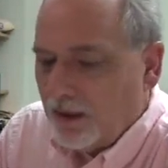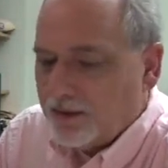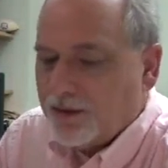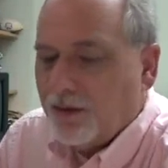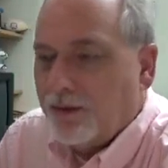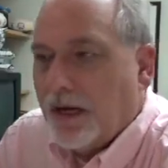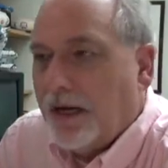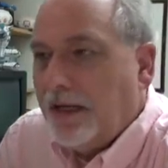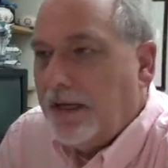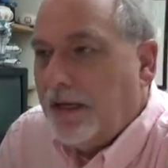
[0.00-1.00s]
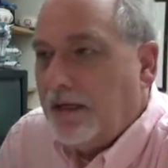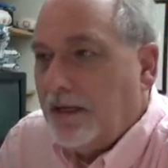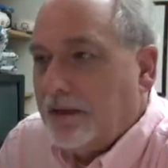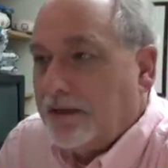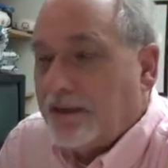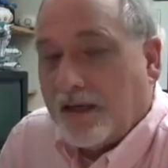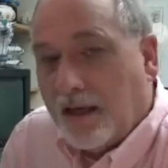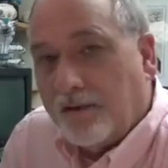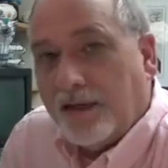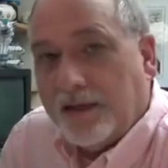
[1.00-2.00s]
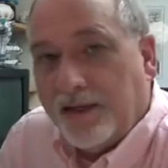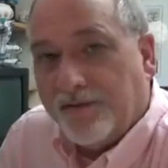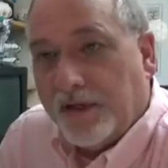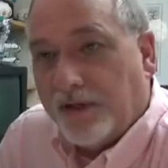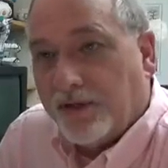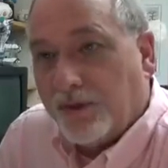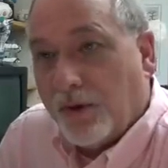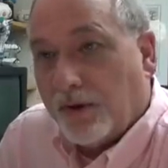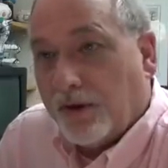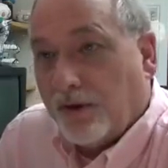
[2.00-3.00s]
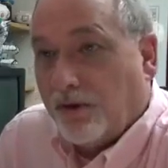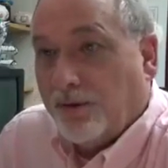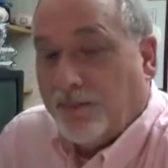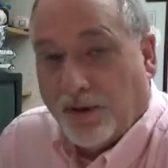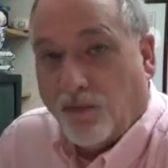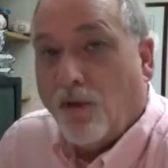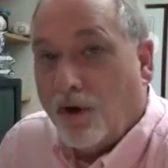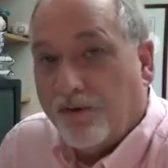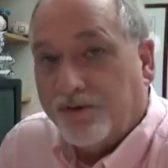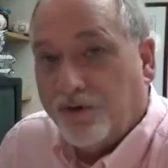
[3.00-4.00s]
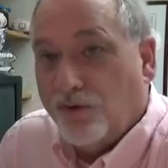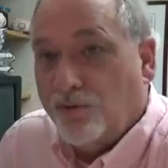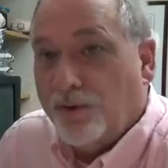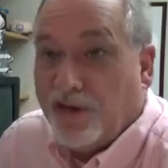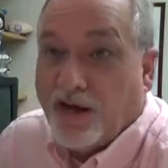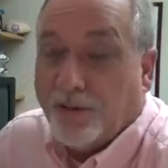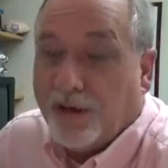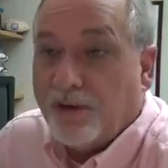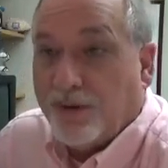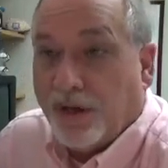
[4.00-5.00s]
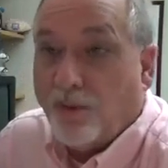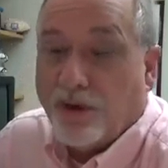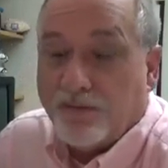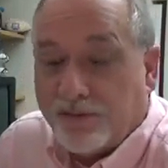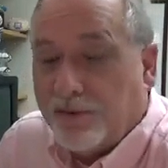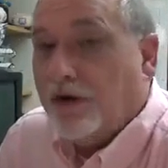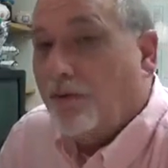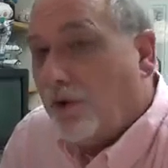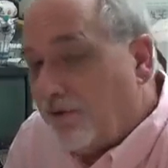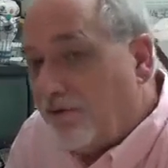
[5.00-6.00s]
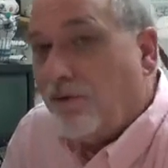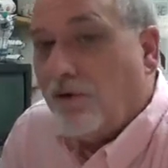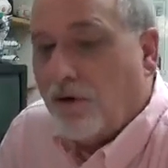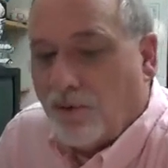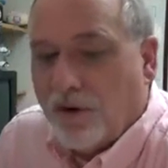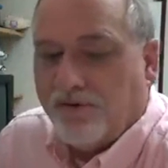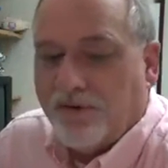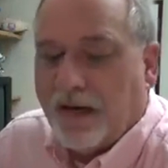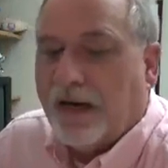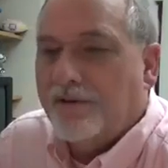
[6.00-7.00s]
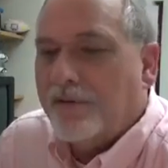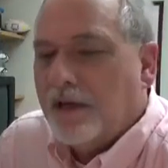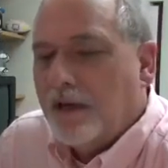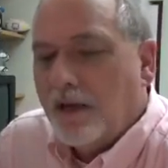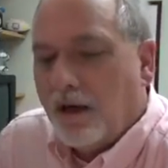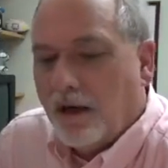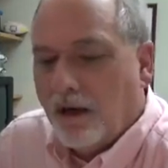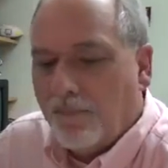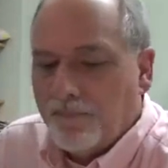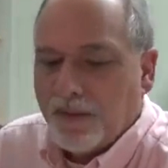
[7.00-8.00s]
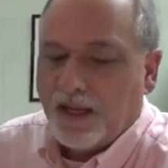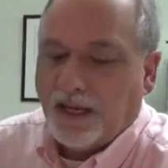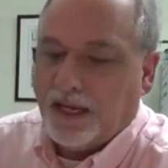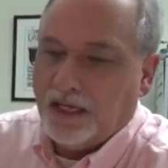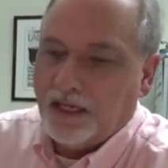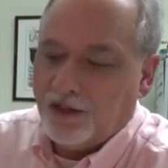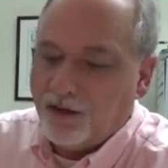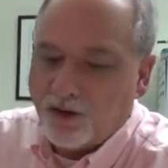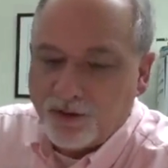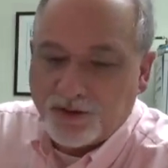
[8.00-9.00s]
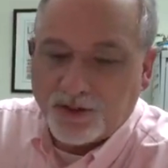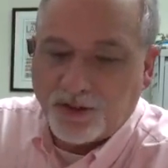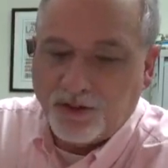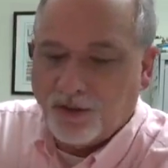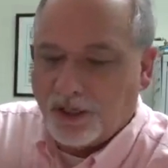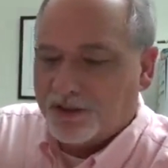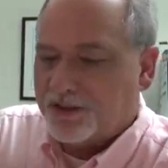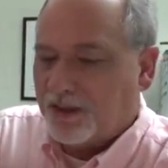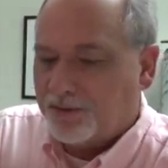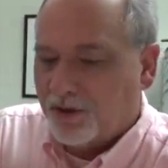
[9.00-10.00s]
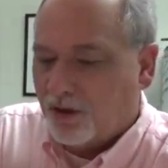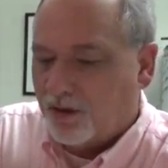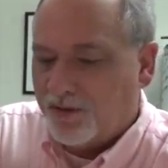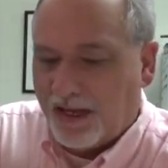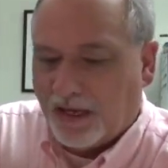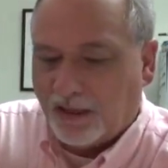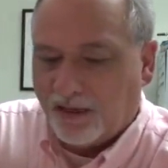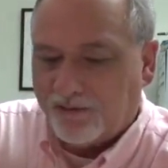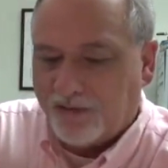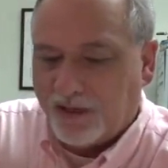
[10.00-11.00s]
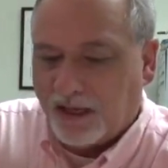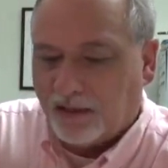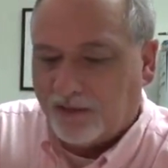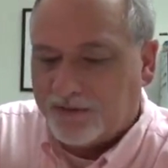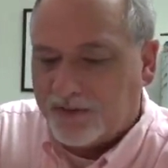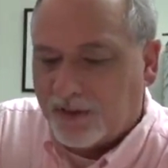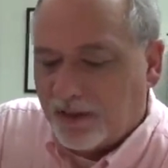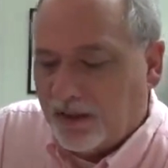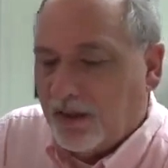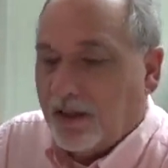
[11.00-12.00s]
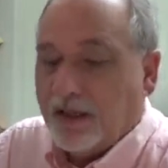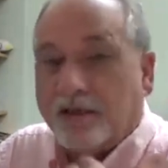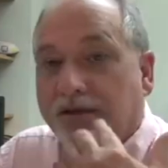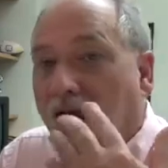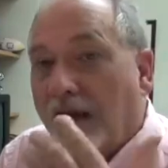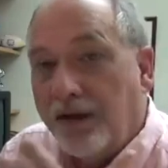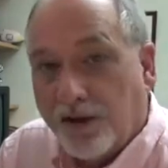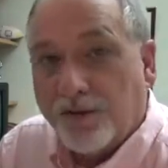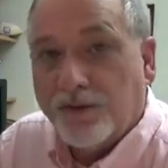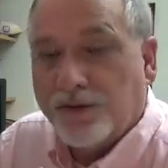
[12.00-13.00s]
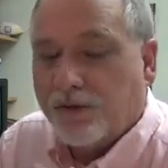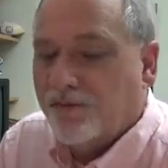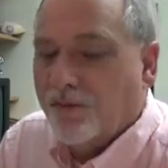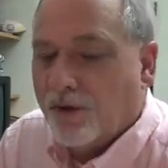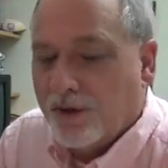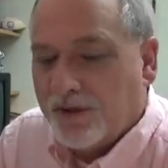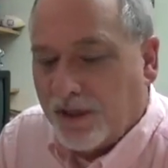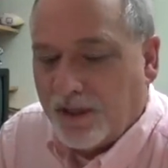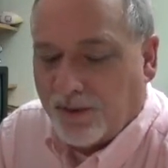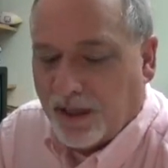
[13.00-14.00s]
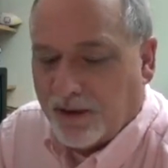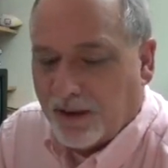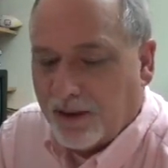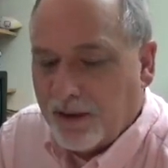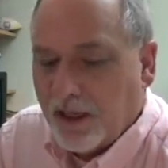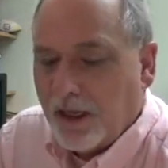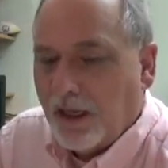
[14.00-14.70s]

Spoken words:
And so the idea is it's kind of like the if then else, where you're going to pick 1 of 2, but now we can pick 1 of 3 or 1 of 4 or 1 of 5. And it introduces a new concept called the LF. The LF is another reserved word inside Python.